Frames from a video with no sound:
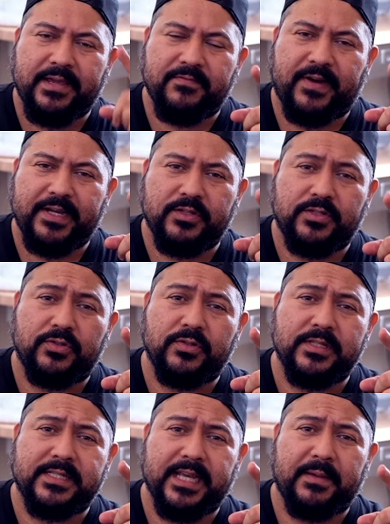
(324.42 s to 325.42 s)
I invite you to do
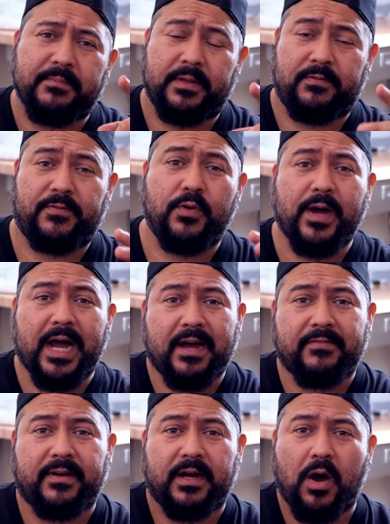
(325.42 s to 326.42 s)
the same. If you
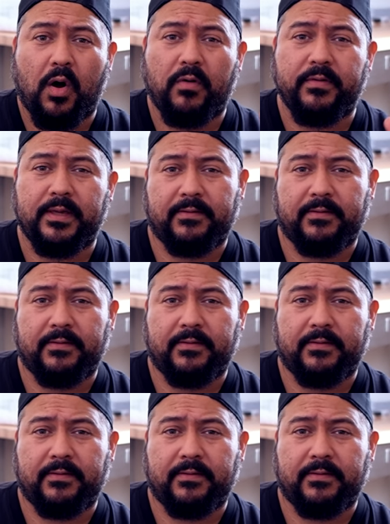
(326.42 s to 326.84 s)
have a hobby,